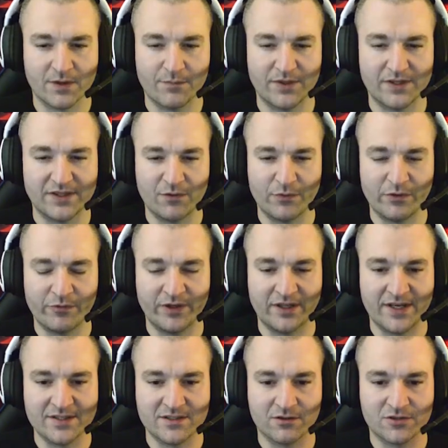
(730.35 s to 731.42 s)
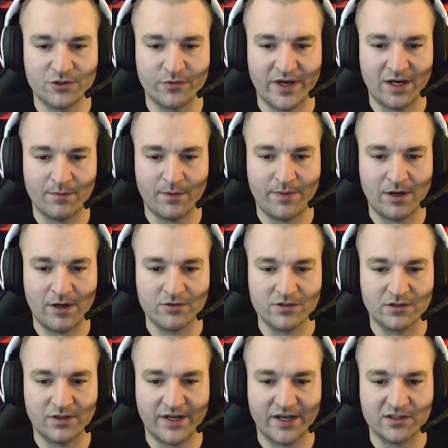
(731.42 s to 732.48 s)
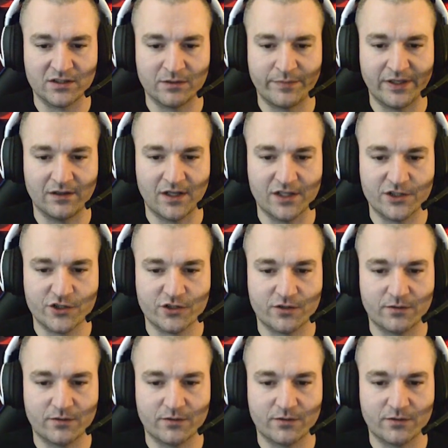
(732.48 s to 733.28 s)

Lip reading: But then we realized those 2 anima powers could actually be clutch.